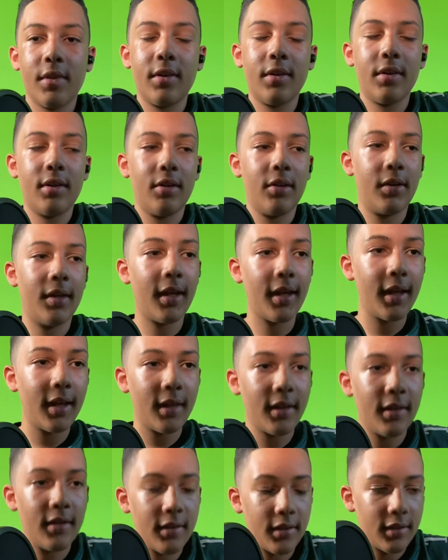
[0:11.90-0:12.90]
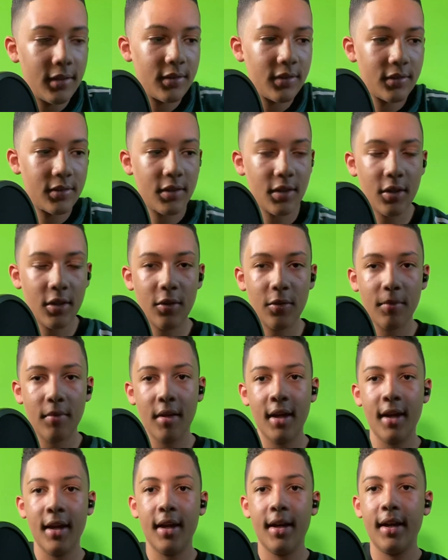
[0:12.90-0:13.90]
Okay, so
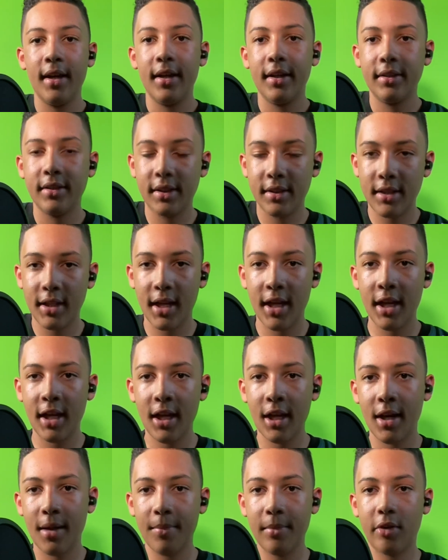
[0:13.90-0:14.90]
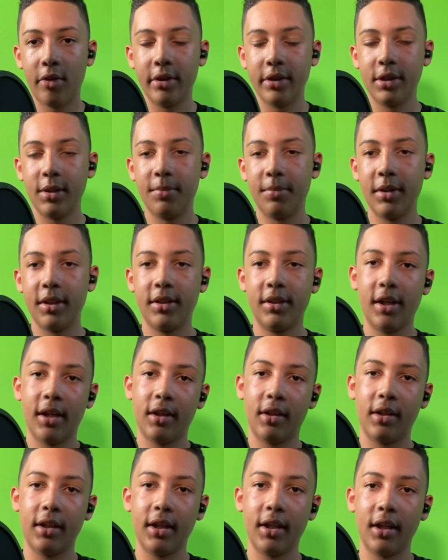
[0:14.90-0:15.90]
today I'm going to be
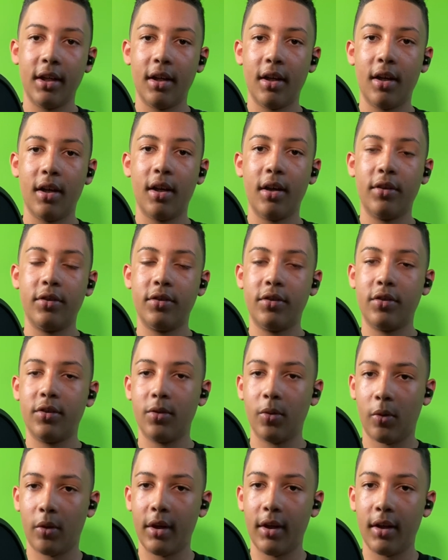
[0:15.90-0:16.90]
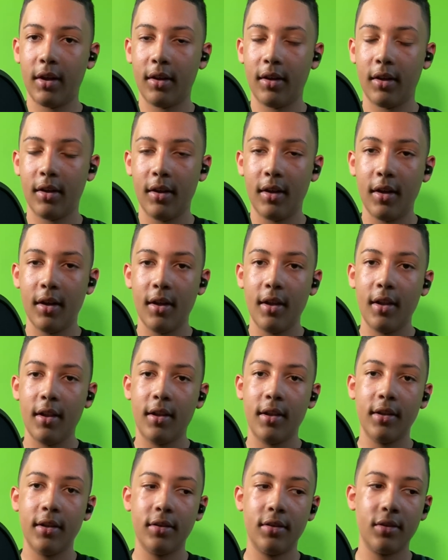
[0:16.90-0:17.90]
telling a story.
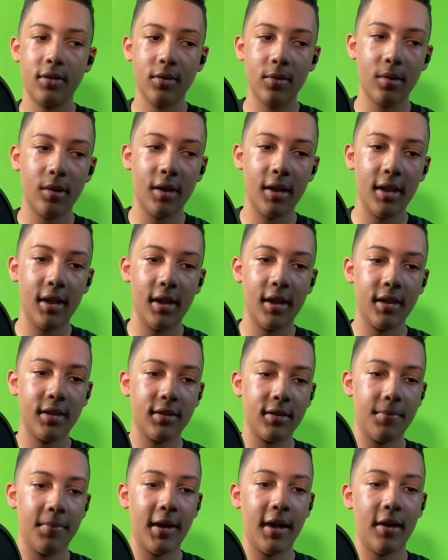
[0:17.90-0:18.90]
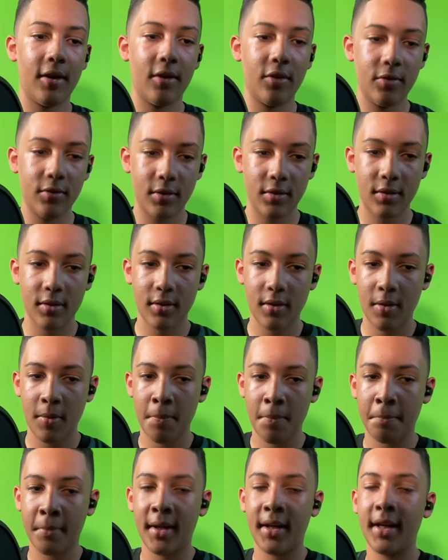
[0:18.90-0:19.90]
This story is about
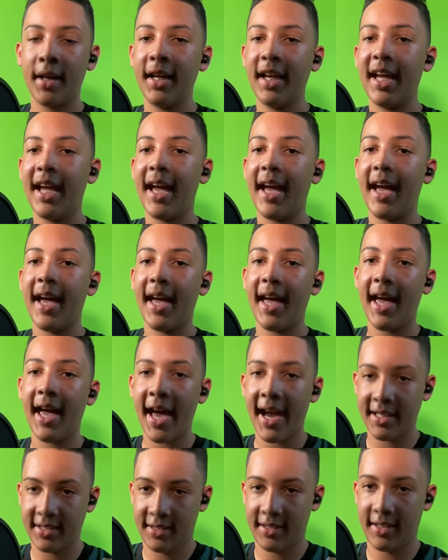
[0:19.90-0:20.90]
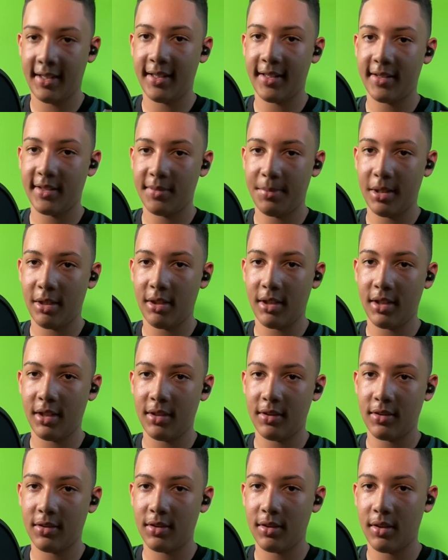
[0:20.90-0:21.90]
my acting
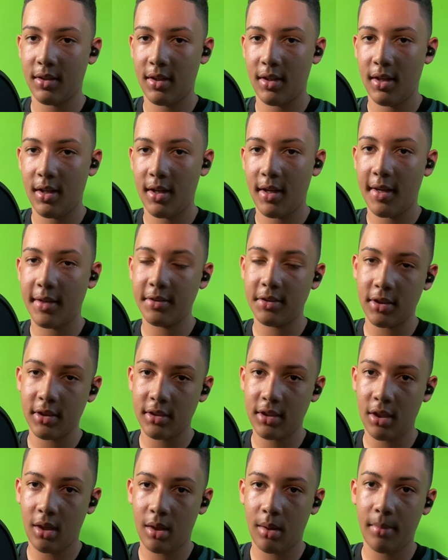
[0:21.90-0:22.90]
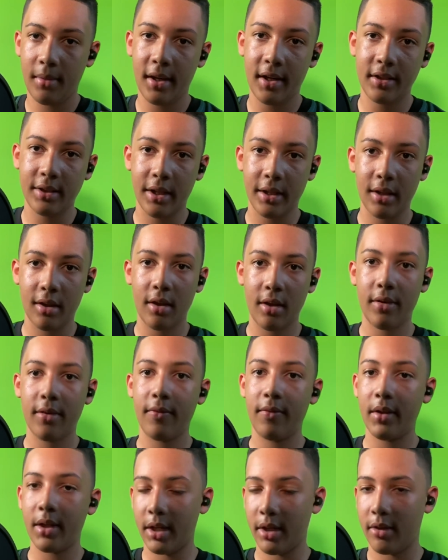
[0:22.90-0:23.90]
experience, as you can tell by the title of the
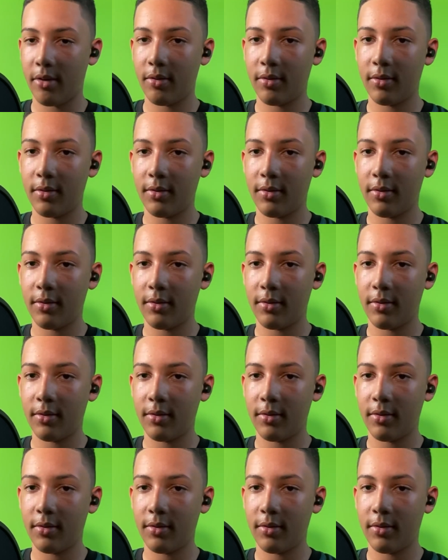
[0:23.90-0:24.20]
video.